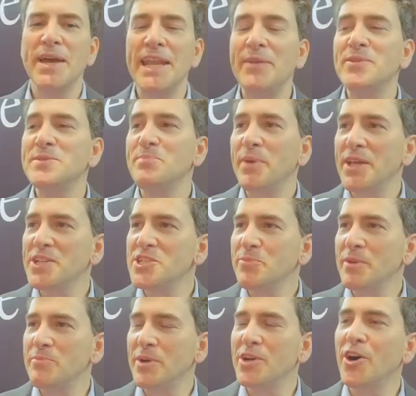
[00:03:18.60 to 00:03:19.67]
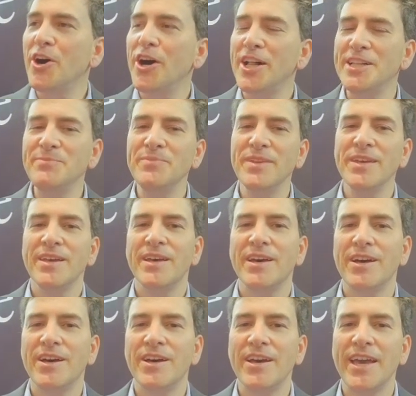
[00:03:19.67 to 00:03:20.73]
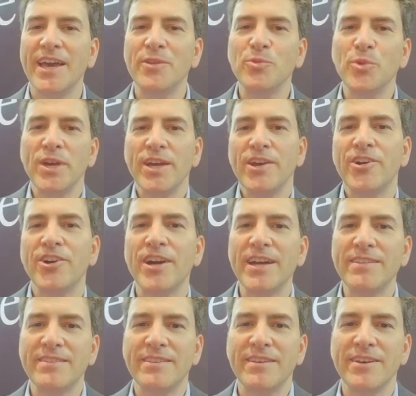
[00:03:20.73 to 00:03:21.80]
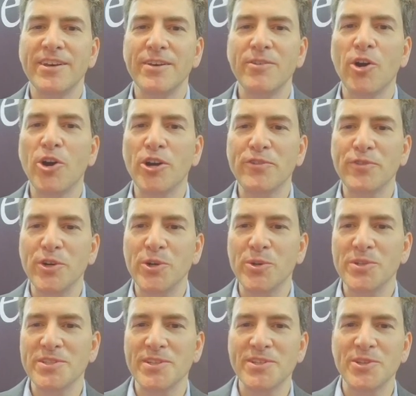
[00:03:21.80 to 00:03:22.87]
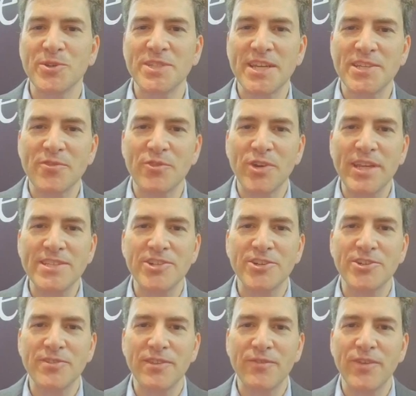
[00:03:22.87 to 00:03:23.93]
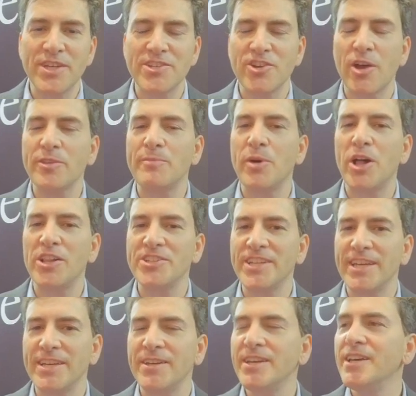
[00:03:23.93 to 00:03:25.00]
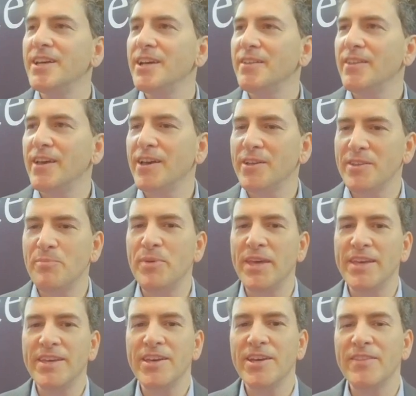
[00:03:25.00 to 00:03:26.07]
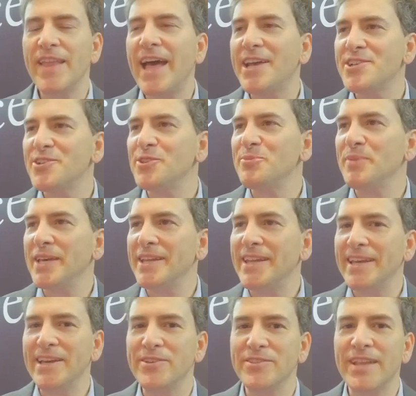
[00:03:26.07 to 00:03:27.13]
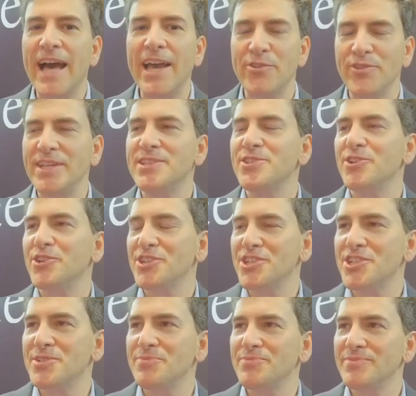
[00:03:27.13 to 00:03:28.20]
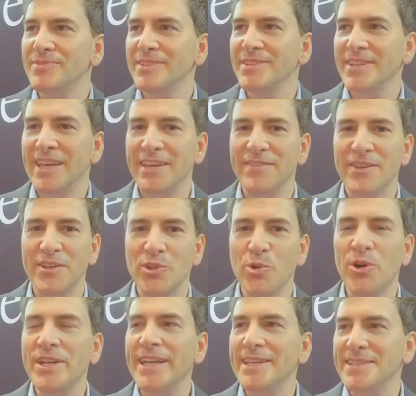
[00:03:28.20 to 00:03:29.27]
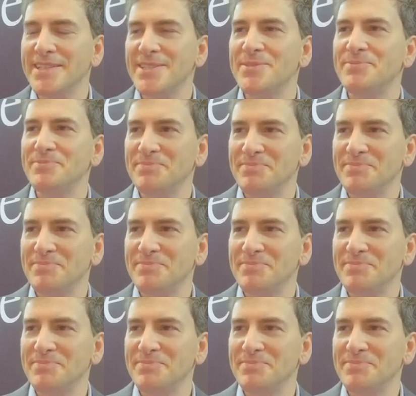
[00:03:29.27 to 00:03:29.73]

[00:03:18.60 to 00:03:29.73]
name is Benjamin Bacall, and we are at ARVO, the Association for Research in Vision Ophthalmology, the big national meeting in eye research in New Orleans.